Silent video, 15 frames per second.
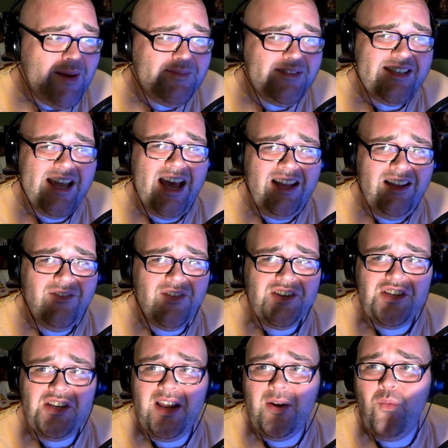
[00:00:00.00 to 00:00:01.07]

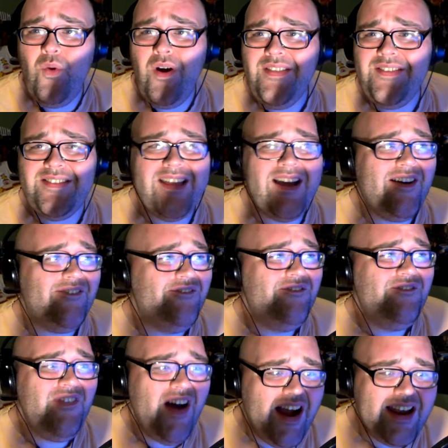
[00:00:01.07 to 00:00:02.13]
television. Like, what the
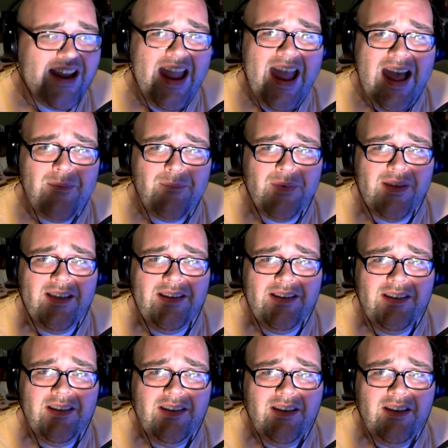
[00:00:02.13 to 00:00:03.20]
fuck happened?
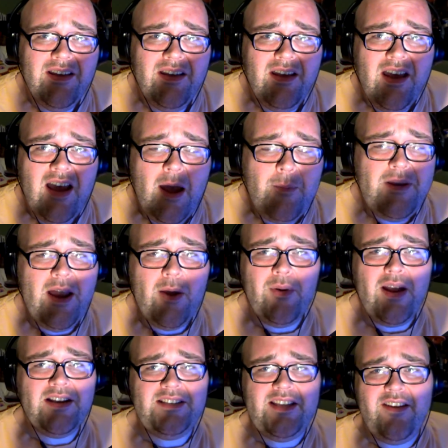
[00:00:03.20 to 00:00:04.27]
Now we
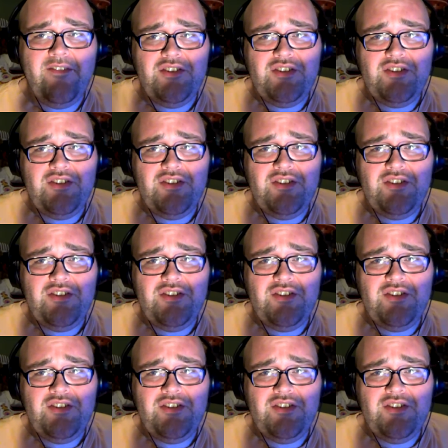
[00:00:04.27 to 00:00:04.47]
got TV